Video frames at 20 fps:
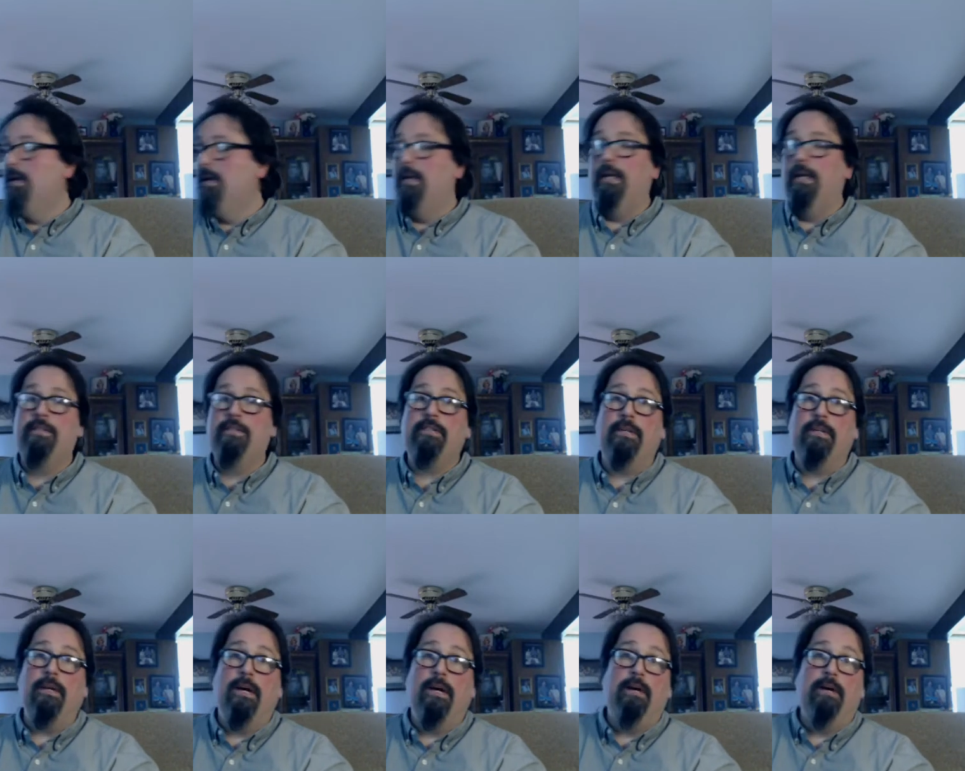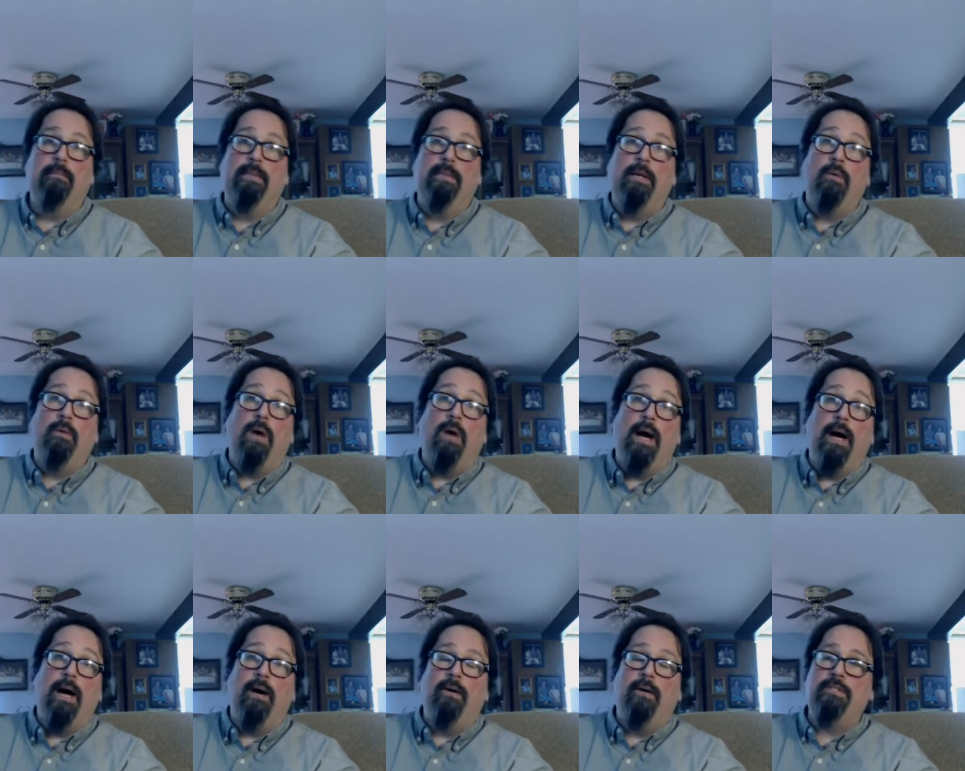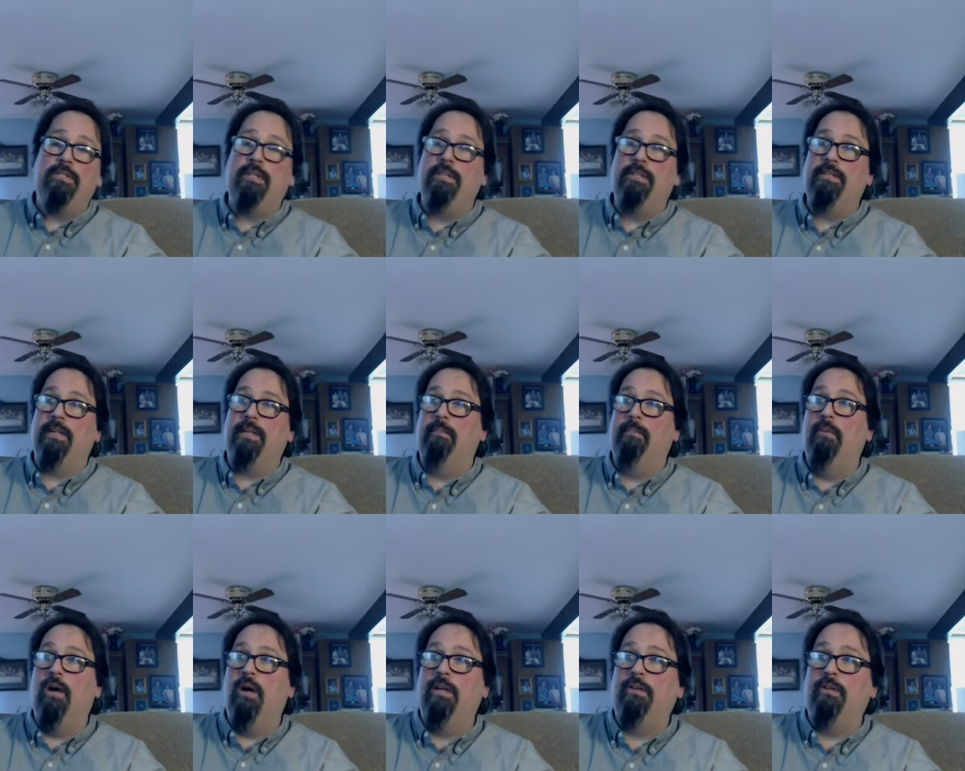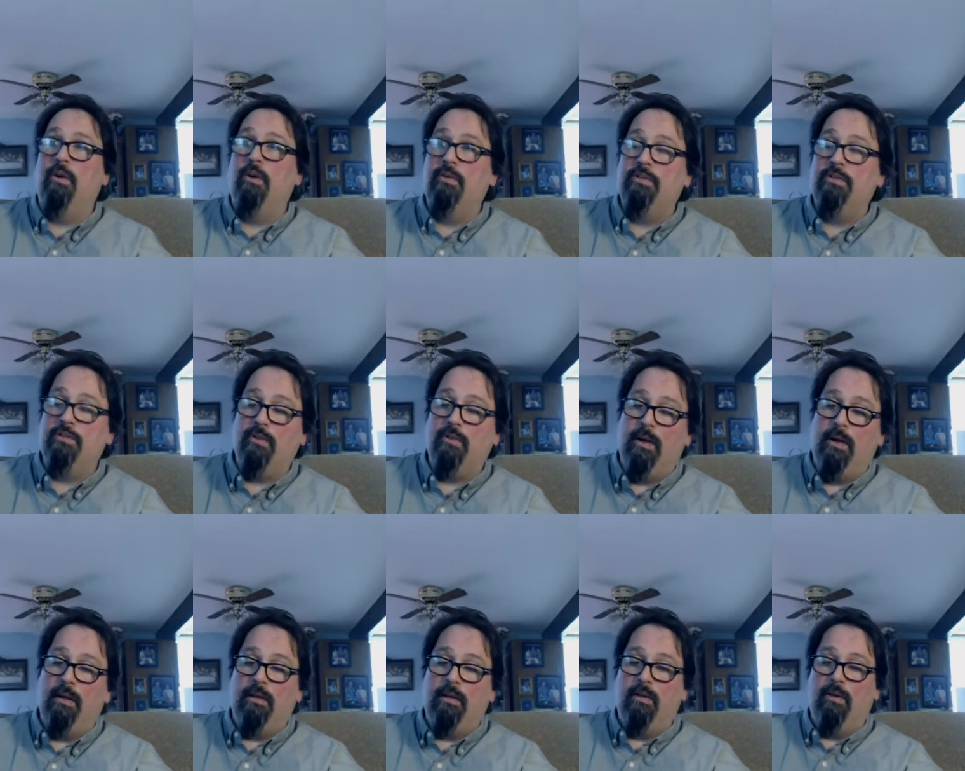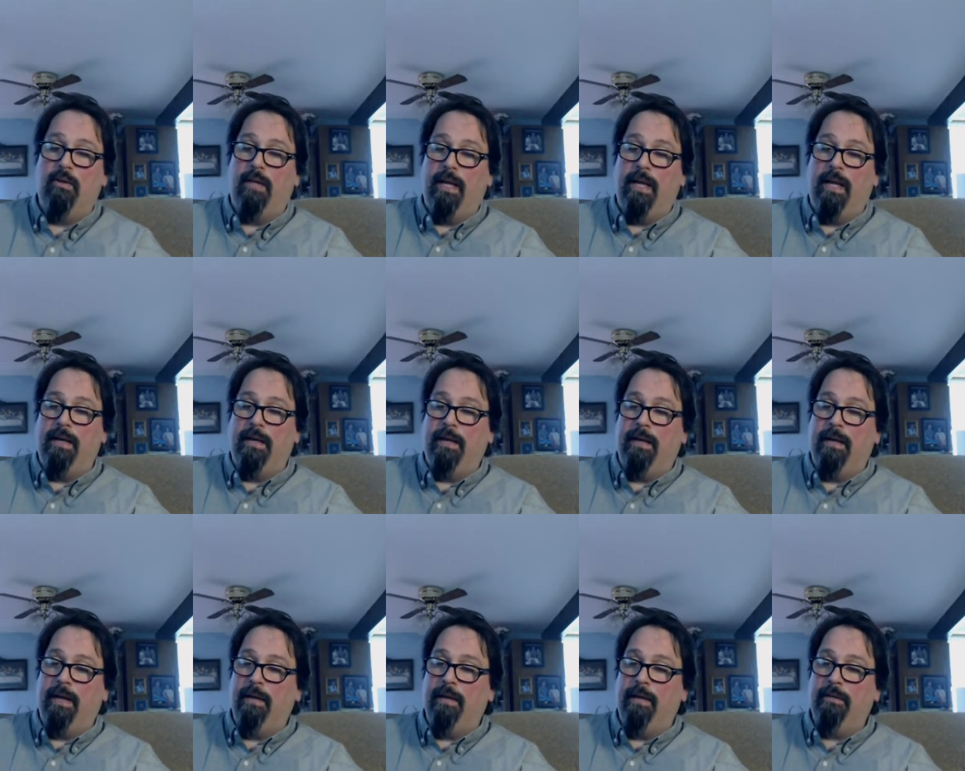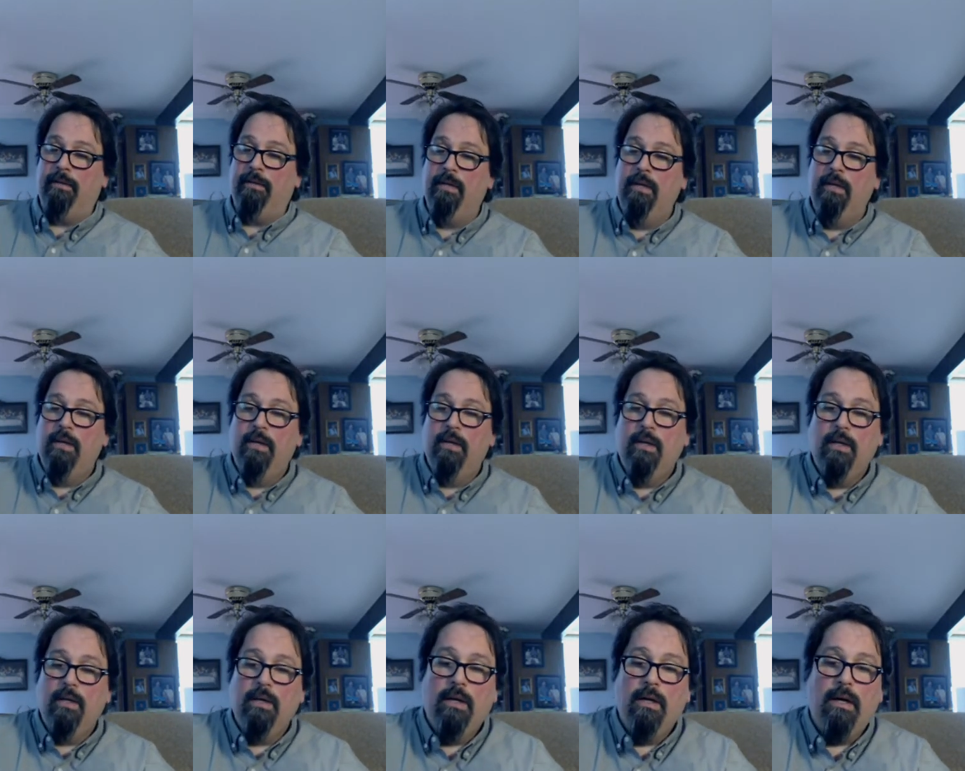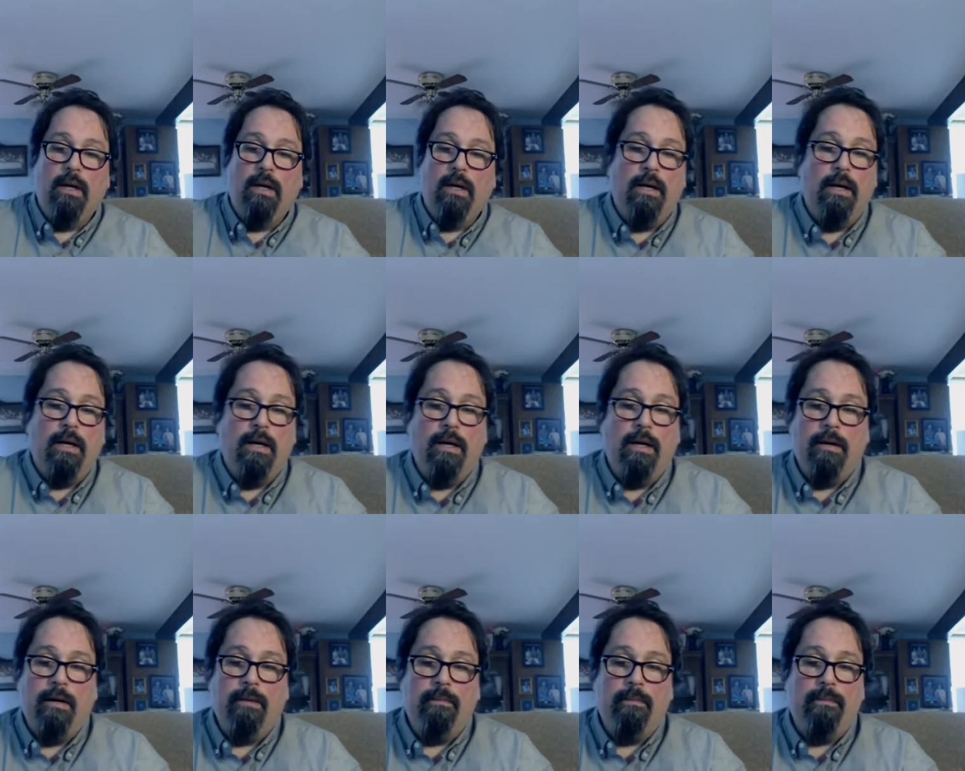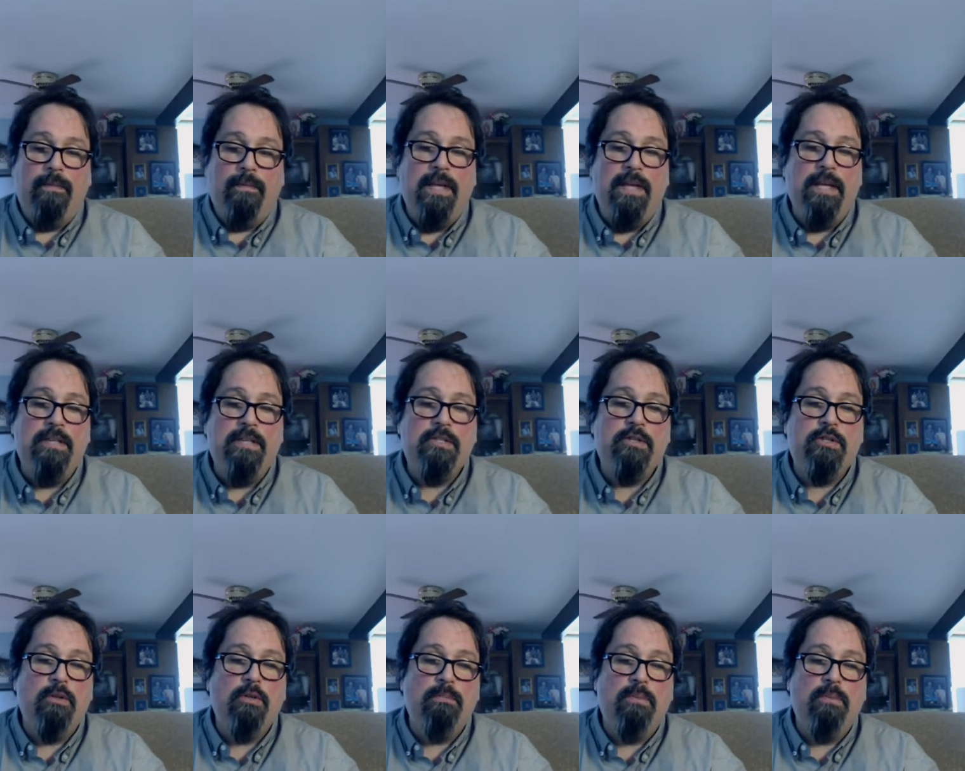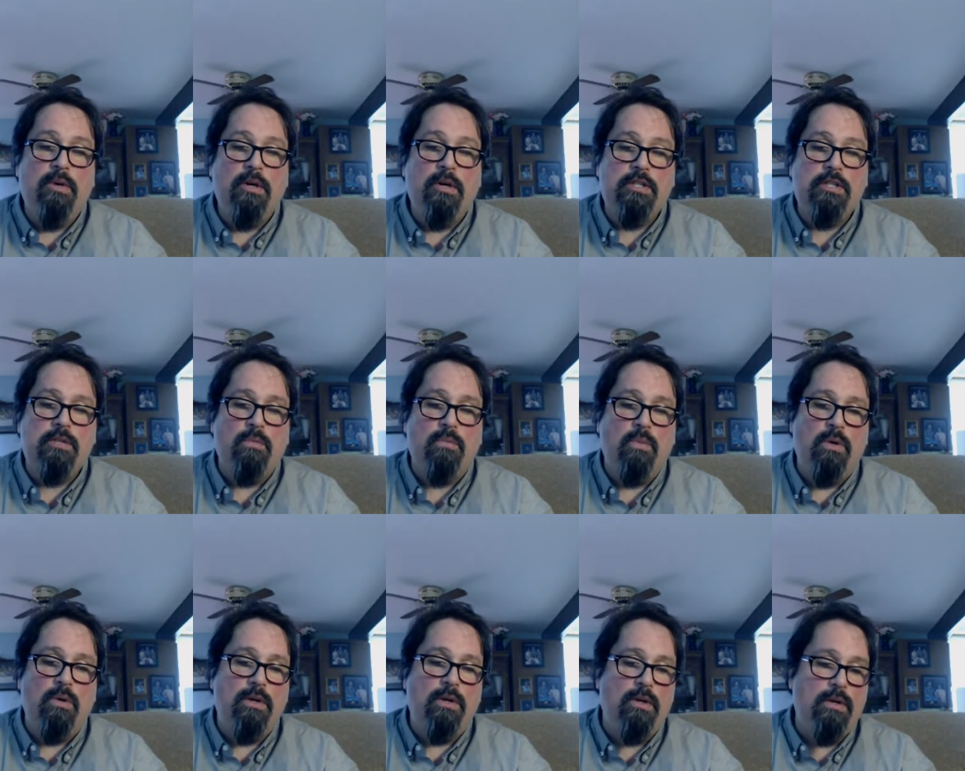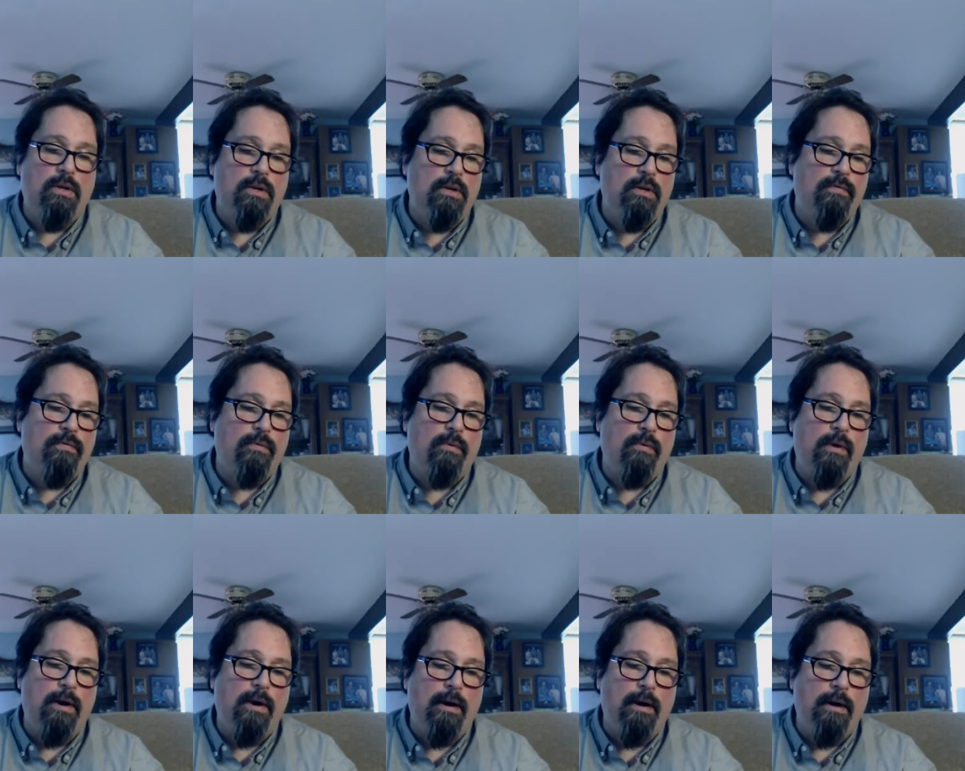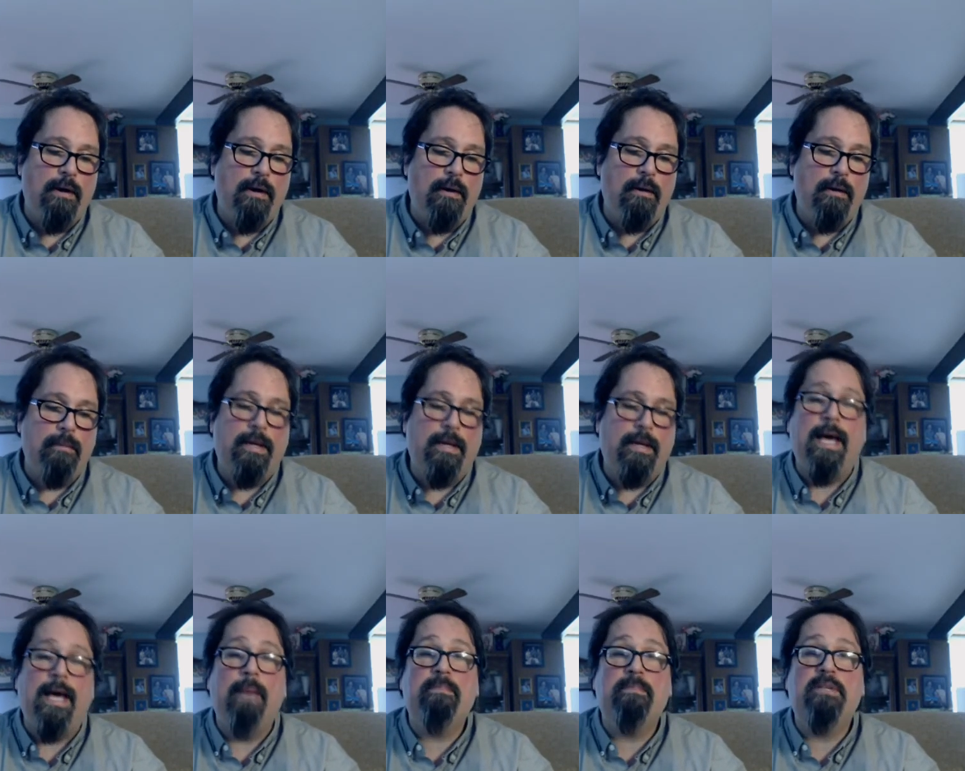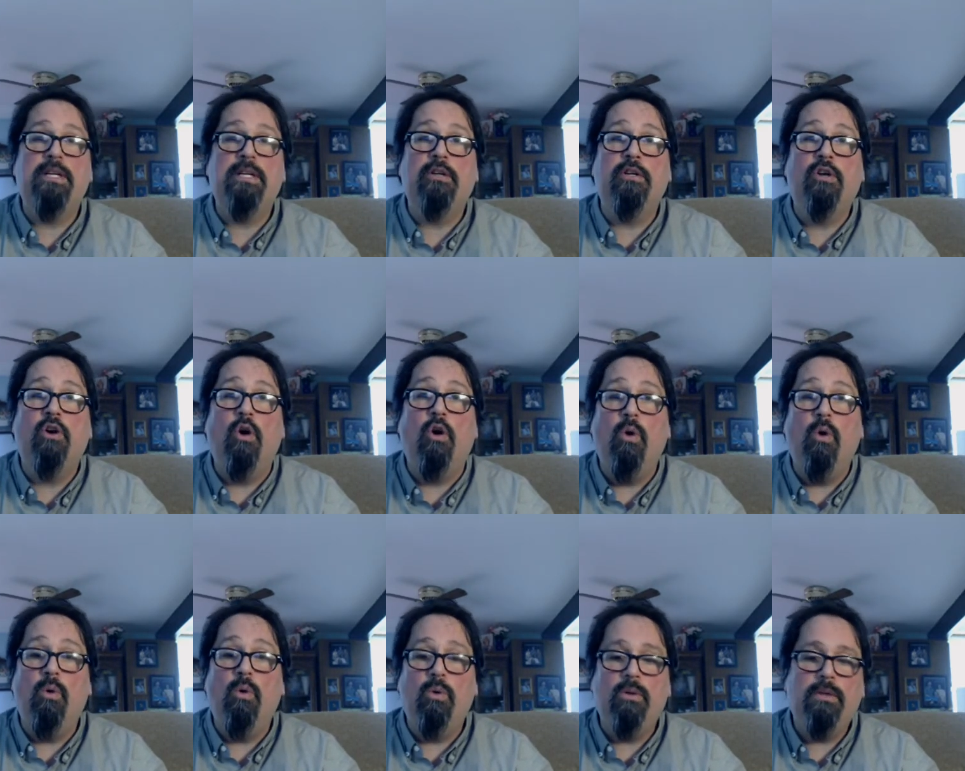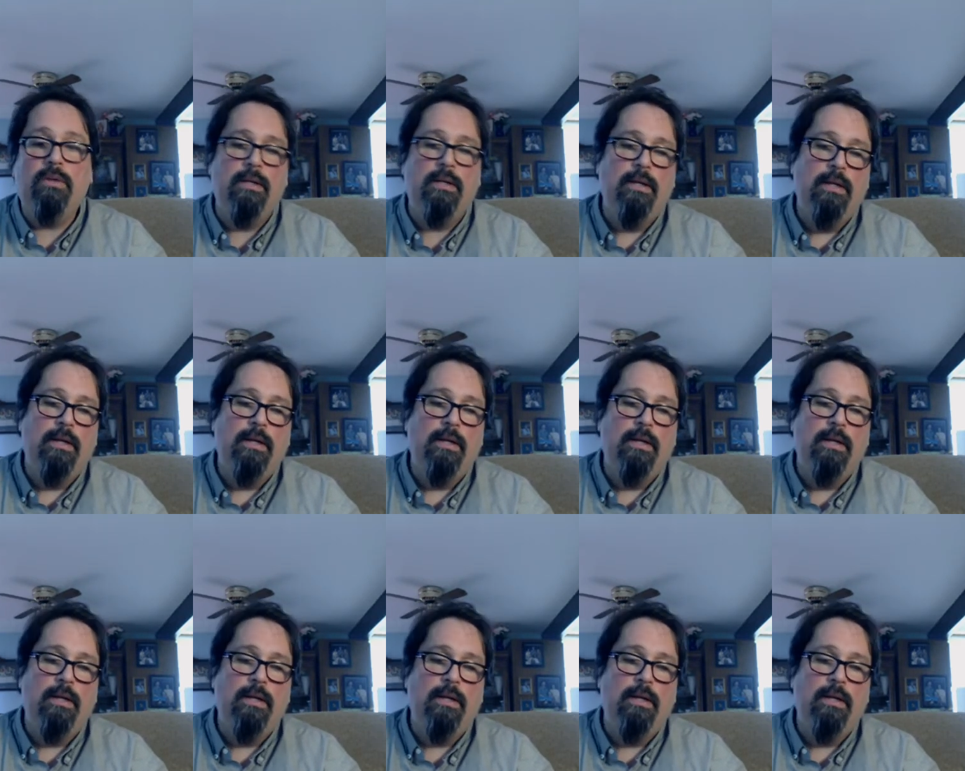It's been a while since I bought those, so a little late on that. These 2 books were from Captain Cold.